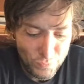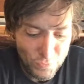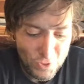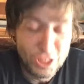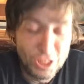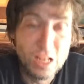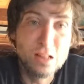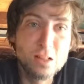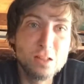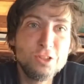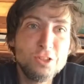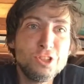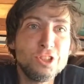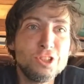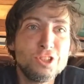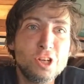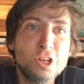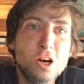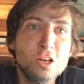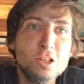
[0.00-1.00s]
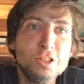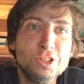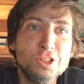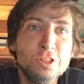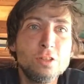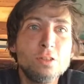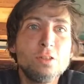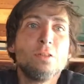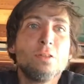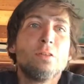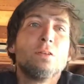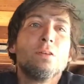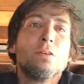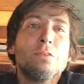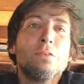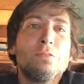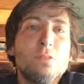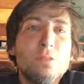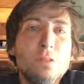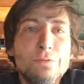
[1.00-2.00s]
Challenger Charger, they're
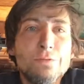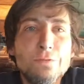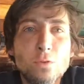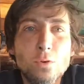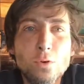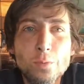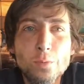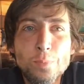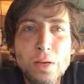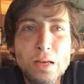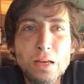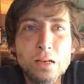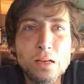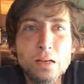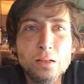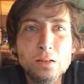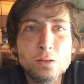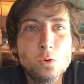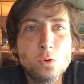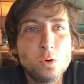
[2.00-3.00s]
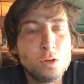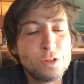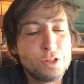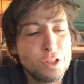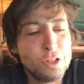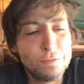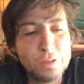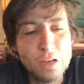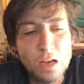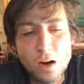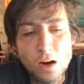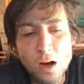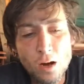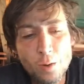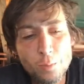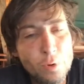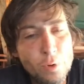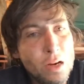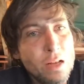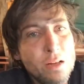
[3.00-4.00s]
using the floor pan. Of course, you've got
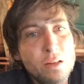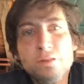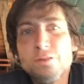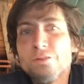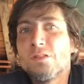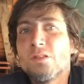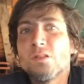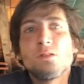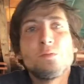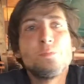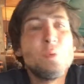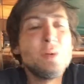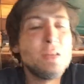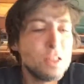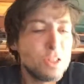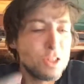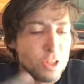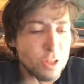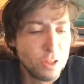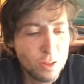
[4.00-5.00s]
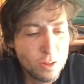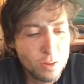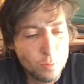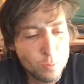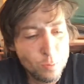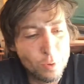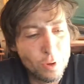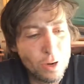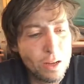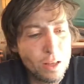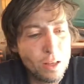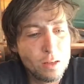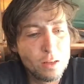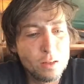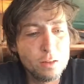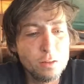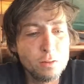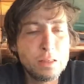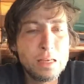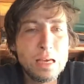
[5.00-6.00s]
all brand new suspension, brand
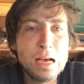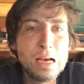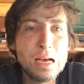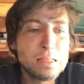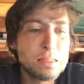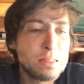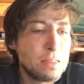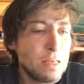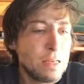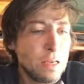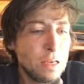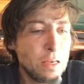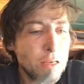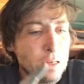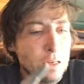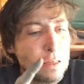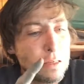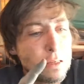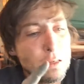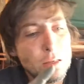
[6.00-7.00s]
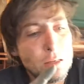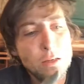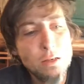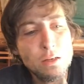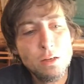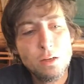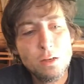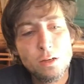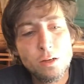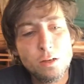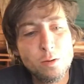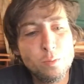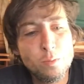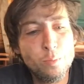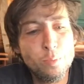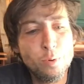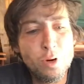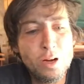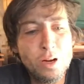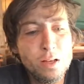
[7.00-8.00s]
new gas tank,
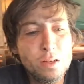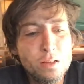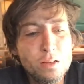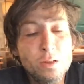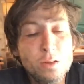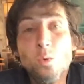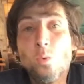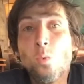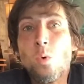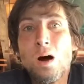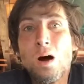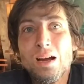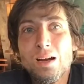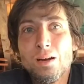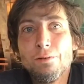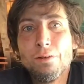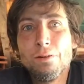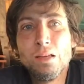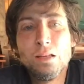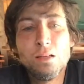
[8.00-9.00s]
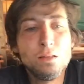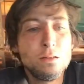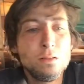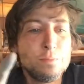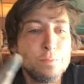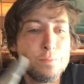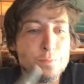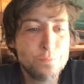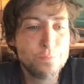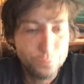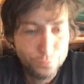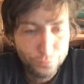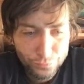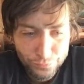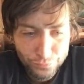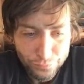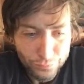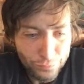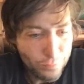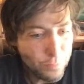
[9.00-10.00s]
brand new wiring,
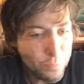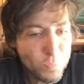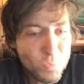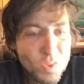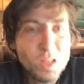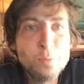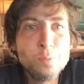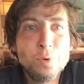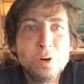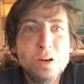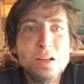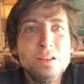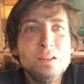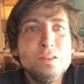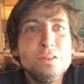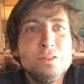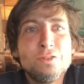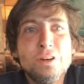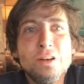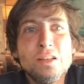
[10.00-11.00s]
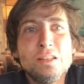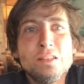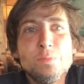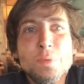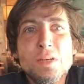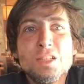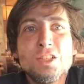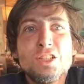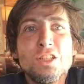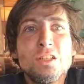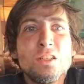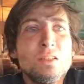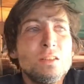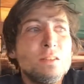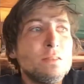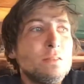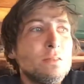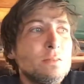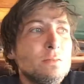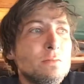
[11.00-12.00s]
brand new
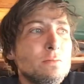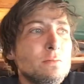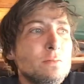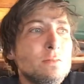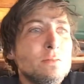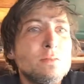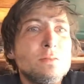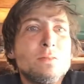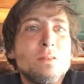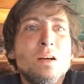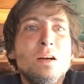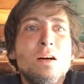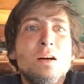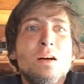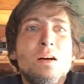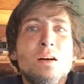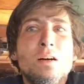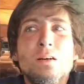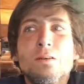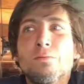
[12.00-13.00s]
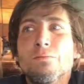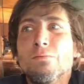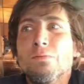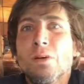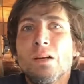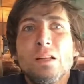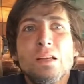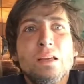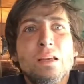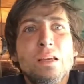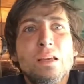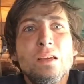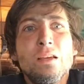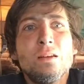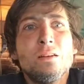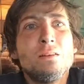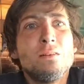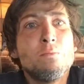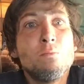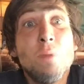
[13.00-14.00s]
transmission, running
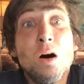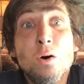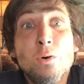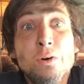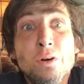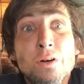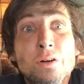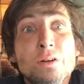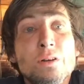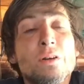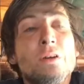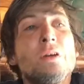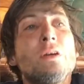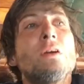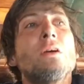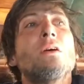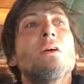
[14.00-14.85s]
gear, motor,